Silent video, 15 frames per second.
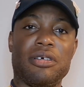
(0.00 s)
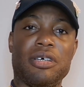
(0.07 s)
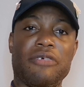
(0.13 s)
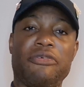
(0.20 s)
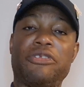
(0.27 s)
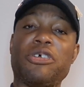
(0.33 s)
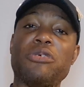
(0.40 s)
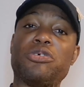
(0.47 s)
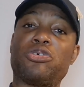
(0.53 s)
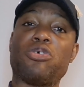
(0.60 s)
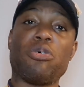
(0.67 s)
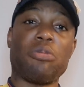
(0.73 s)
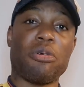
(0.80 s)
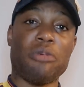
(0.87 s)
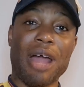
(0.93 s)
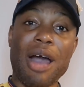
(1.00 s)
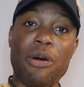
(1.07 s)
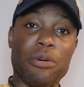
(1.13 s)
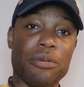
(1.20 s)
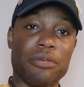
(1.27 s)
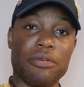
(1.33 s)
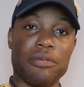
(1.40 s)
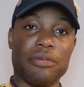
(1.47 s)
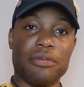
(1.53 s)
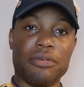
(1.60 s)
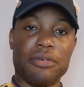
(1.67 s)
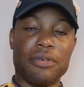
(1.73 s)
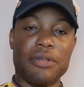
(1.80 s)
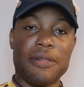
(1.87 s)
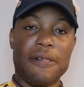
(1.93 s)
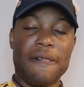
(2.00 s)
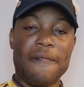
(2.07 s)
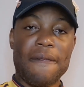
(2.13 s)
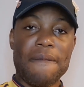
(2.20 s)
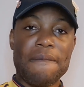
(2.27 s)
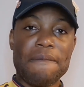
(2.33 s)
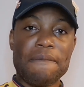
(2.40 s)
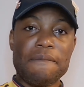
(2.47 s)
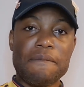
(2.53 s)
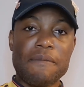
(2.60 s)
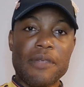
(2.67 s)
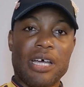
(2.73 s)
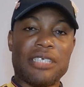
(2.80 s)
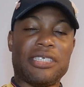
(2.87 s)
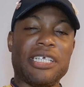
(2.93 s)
If we don't score, we're out. I